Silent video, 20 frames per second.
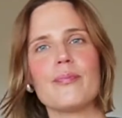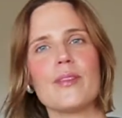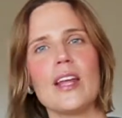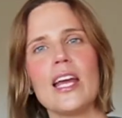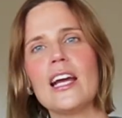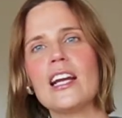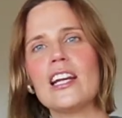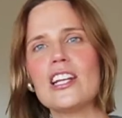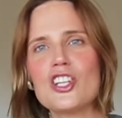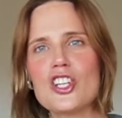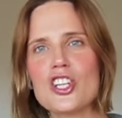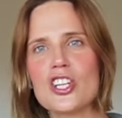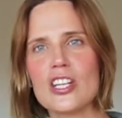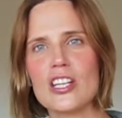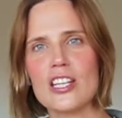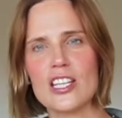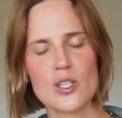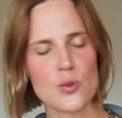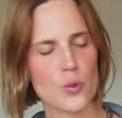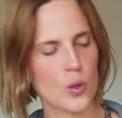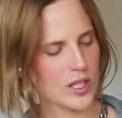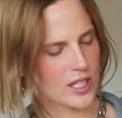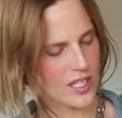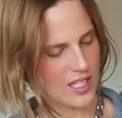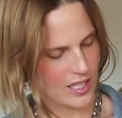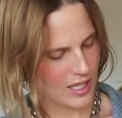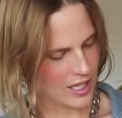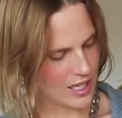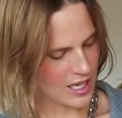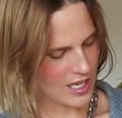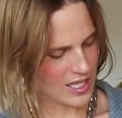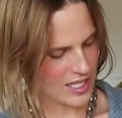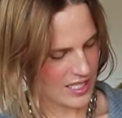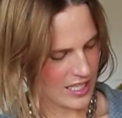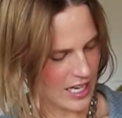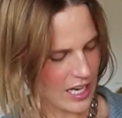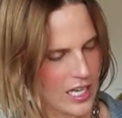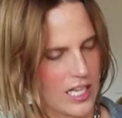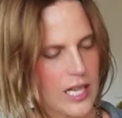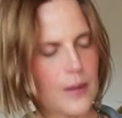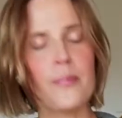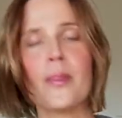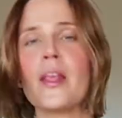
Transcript: English is what stuck.